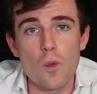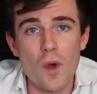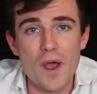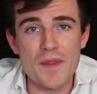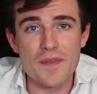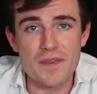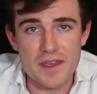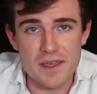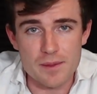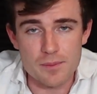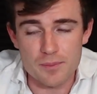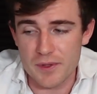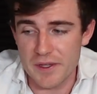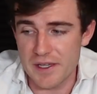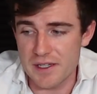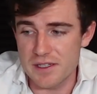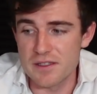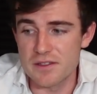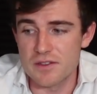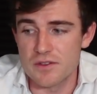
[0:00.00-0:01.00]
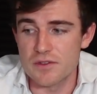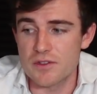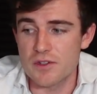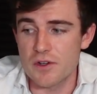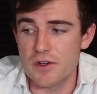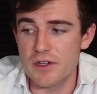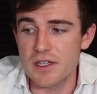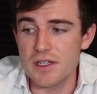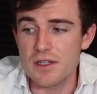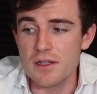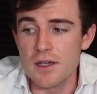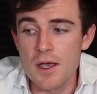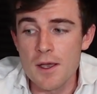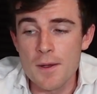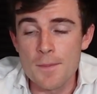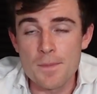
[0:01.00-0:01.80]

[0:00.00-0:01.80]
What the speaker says: when the implant is inserted,